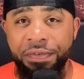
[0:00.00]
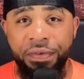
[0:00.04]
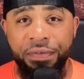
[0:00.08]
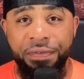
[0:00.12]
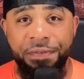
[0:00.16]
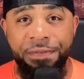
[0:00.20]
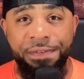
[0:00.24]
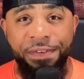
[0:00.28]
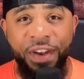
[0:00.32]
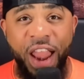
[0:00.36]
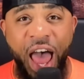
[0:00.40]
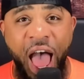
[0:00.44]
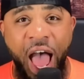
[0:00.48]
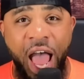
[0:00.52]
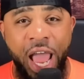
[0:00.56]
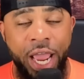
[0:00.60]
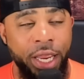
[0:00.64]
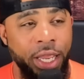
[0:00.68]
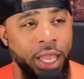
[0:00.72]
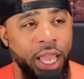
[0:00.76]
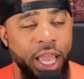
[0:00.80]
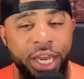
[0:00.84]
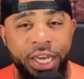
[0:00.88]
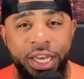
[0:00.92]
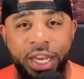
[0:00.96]
and fly.
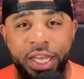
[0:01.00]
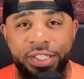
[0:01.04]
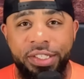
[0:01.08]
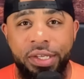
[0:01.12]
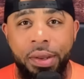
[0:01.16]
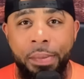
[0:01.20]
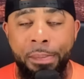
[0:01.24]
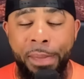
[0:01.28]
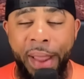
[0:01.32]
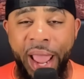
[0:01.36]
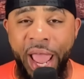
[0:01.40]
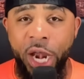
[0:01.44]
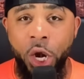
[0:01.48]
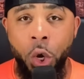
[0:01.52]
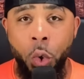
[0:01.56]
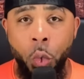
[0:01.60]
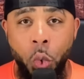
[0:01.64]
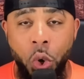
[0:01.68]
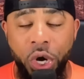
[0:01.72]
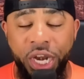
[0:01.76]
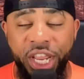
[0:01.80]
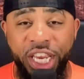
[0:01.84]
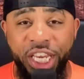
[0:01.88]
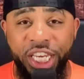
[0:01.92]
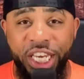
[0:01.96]
It doesn't matter
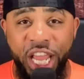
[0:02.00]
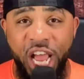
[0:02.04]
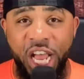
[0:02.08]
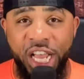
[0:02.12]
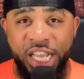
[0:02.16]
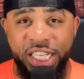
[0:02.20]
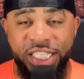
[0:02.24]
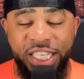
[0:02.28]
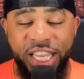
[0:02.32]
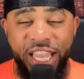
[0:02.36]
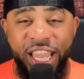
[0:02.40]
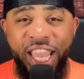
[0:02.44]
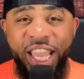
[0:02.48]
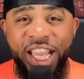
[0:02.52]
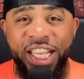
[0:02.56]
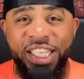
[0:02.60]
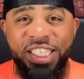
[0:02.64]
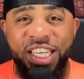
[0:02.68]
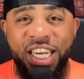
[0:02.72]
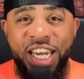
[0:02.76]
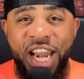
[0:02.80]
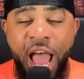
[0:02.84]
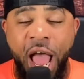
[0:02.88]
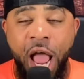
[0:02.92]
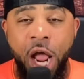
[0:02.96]
what he does, he's
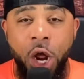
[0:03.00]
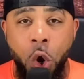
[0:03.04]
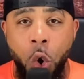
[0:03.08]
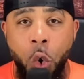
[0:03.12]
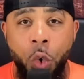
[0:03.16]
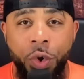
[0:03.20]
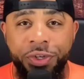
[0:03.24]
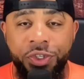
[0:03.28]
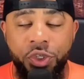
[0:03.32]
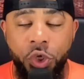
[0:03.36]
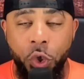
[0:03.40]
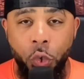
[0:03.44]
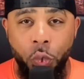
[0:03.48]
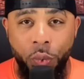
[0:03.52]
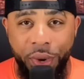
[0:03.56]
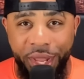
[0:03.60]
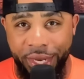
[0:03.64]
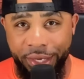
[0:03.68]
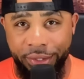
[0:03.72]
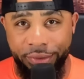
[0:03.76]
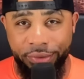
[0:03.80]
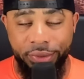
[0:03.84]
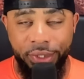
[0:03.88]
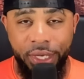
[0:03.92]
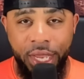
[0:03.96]
not going to
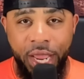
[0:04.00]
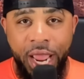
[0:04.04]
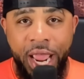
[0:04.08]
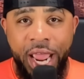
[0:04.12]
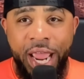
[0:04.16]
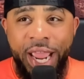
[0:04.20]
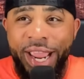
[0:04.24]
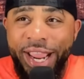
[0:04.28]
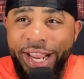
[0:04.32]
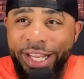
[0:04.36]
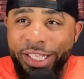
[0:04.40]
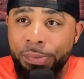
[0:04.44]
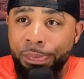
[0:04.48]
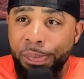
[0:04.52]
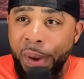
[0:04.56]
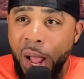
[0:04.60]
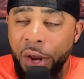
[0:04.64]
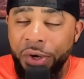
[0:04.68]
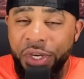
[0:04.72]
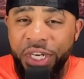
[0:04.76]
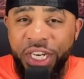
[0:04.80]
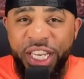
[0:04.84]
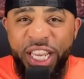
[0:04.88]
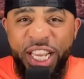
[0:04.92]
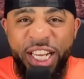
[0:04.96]
win. He's about
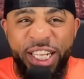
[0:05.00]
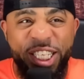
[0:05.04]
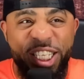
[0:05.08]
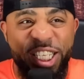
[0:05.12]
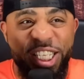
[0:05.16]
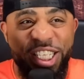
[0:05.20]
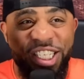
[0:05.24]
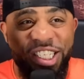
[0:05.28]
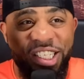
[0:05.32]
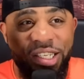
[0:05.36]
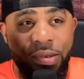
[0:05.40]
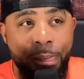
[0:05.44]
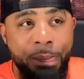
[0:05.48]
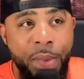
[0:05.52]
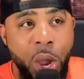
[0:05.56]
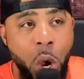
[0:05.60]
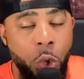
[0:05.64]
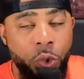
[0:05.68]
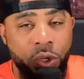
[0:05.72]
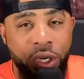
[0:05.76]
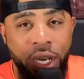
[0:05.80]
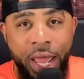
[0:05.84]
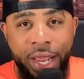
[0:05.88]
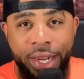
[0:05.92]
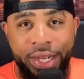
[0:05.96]
to get
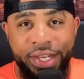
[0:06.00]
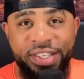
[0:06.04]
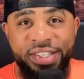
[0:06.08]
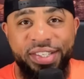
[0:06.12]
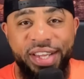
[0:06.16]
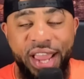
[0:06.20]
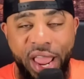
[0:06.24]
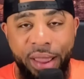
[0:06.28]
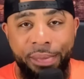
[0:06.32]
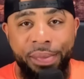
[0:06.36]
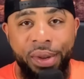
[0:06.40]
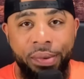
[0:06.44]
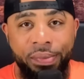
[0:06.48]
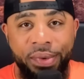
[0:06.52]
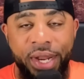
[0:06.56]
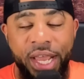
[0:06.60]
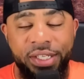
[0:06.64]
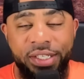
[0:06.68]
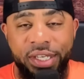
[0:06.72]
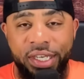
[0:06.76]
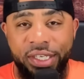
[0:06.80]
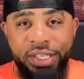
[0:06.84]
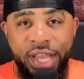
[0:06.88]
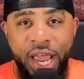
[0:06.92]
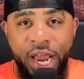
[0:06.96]
smoked like a salmon. That's
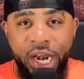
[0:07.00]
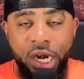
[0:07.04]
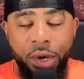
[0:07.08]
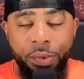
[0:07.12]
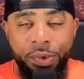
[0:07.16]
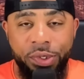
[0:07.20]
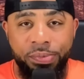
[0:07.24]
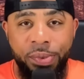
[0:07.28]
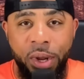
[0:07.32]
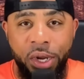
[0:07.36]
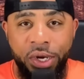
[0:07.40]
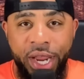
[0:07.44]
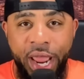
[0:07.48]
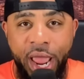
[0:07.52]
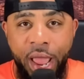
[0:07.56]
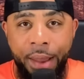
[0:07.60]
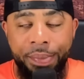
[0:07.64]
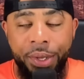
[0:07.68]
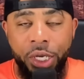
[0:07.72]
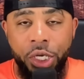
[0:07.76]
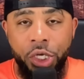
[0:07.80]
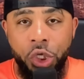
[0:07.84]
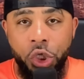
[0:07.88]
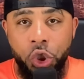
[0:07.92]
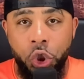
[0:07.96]
exactly what's about to
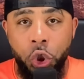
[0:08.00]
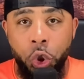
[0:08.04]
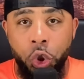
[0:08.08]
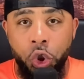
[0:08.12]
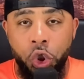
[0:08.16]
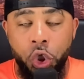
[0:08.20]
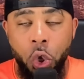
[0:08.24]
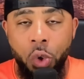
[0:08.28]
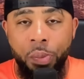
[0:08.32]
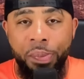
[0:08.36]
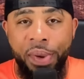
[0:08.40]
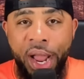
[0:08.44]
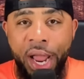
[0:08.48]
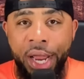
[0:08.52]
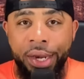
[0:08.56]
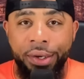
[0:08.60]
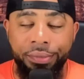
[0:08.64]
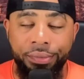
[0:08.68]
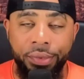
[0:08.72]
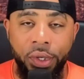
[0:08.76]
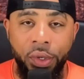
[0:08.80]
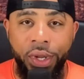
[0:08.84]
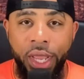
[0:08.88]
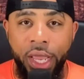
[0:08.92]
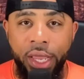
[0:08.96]
happen to Joe
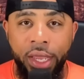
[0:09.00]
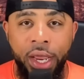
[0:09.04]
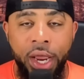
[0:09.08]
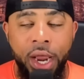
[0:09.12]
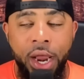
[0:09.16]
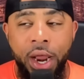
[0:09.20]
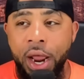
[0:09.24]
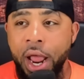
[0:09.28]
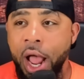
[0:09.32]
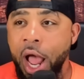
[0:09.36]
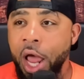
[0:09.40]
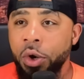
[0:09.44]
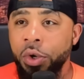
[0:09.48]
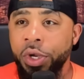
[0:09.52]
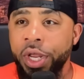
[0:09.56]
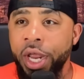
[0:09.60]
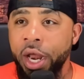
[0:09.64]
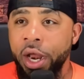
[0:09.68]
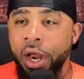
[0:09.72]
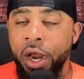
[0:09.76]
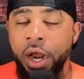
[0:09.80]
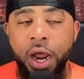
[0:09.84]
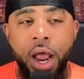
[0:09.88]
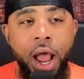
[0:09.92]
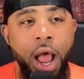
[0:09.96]
Biden, okay? I don't
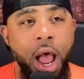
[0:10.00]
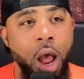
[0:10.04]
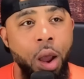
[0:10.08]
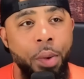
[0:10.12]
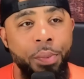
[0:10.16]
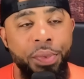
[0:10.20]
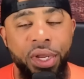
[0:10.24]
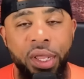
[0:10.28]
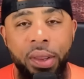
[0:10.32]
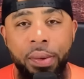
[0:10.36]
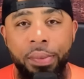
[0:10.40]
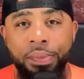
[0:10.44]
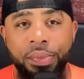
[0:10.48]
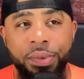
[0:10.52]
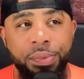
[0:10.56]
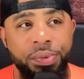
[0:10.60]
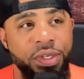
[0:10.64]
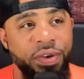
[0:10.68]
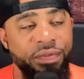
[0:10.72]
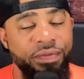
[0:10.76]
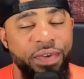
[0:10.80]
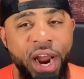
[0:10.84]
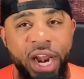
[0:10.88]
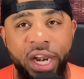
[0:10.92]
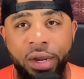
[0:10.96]
care how many
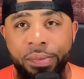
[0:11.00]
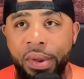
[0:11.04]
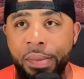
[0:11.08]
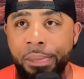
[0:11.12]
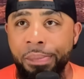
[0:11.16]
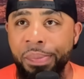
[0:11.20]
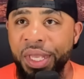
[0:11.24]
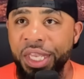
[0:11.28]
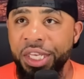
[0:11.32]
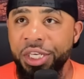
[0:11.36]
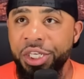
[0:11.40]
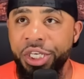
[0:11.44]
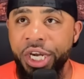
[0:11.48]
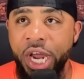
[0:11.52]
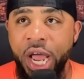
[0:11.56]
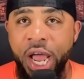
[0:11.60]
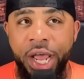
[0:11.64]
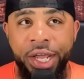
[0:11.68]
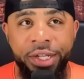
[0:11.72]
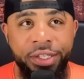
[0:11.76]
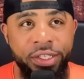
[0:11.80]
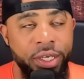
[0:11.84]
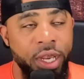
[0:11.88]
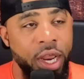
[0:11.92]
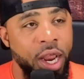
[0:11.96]
vitamin B
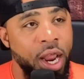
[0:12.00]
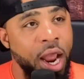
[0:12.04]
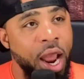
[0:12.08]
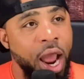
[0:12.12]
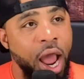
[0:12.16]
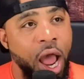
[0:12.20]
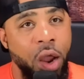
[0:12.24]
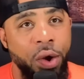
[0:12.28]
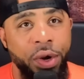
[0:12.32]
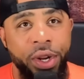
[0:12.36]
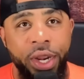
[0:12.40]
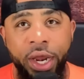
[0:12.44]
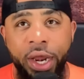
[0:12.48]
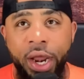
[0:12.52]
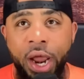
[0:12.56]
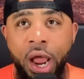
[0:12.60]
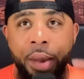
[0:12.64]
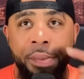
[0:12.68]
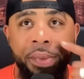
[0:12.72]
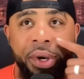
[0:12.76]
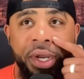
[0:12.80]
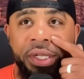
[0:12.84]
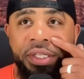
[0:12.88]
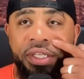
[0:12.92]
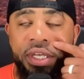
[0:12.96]
shots, I don't care how
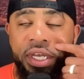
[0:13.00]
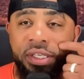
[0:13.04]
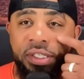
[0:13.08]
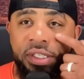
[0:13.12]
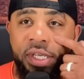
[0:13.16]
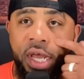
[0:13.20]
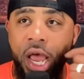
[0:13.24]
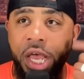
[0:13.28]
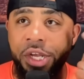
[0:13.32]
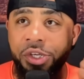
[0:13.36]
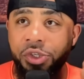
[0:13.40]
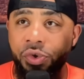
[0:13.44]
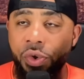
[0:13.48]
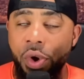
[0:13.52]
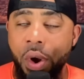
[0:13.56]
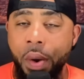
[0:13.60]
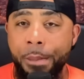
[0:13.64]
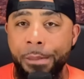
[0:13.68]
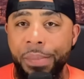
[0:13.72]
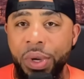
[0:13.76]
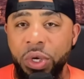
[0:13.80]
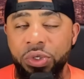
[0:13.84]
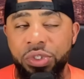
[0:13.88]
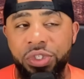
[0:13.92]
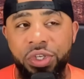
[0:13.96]
many
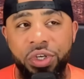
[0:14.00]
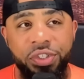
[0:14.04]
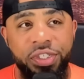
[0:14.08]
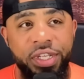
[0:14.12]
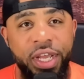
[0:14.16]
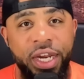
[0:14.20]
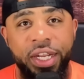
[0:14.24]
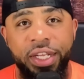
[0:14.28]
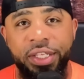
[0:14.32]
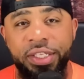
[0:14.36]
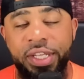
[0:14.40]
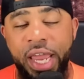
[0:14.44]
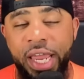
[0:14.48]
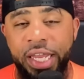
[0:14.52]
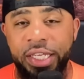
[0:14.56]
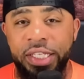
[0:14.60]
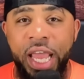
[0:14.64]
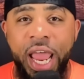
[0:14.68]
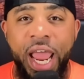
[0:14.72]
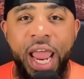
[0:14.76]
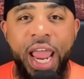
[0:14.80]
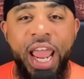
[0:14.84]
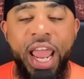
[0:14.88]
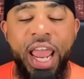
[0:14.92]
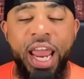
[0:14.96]
testosterone boosters that he takes,
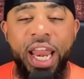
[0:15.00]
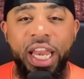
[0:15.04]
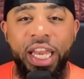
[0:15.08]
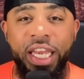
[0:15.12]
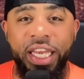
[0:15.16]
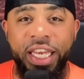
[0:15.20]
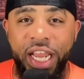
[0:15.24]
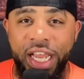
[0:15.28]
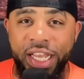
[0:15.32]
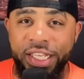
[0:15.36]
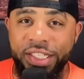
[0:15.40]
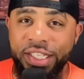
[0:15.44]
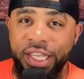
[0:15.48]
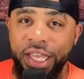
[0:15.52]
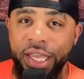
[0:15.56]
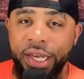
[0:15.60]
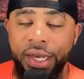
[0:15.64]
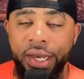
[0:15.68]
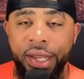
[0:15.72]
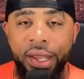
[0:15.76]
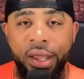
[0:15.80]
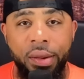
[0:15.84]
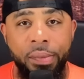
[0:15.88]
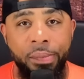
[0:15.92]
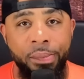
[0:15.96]
it
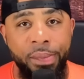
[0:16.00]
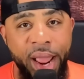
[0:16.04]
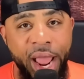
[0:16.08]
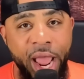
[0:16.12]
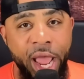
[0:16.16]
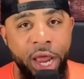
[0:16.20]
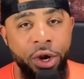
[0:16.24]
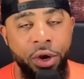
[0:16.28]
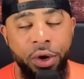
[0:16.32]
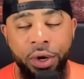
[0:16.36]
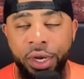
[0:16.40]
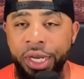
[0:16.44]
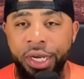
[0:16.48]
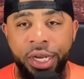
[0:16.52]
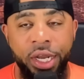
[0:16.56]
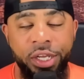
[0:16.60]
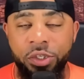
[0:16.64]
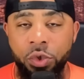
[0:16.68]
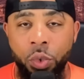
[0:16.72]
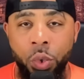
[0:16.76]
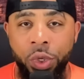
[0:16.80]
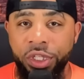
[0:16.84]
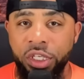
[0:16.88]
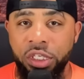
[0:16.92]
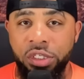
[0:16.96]
doesn't matter. He
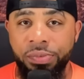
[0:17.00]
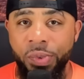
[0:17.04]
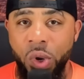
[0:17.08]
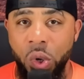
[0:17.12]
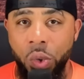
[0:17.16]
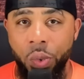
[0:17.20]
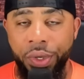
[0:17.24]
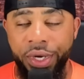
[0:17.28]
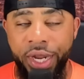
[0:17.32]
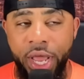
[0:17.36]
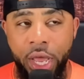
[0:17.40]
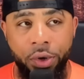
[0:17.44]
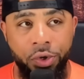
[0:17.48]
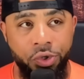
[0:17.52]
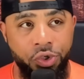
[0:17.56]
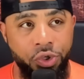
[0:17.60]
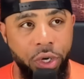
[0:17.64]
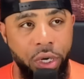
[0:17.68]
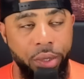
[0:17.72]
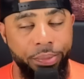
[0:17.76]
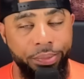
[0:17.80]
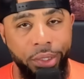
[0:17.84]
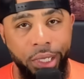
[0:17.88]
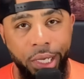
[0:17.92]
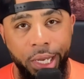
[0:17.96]
doesn't want the smoke with Donald
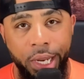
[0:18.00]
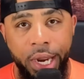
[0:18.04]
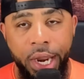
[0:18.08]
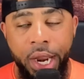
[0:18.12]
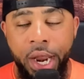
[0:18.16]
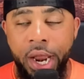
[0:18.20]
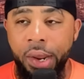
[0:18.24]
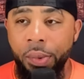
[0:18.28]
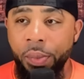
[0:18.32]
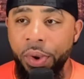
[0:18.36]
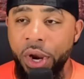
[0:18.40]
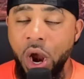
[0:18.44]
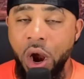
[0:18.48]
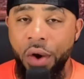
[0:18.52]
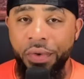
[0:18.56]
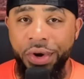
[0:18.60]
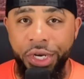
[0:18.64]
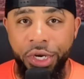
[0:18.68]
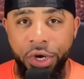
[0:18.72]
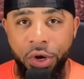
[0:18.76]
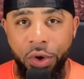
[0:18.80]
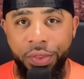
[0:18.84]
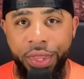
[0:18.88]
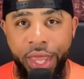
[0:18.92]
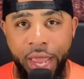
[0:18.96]
Trump. We already
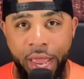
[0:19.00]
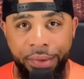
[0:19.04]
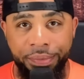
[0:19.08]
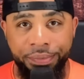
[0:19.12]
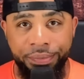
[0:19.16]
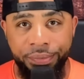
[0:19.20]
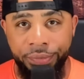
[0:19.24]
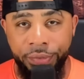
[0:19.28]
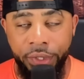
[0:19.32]
know that.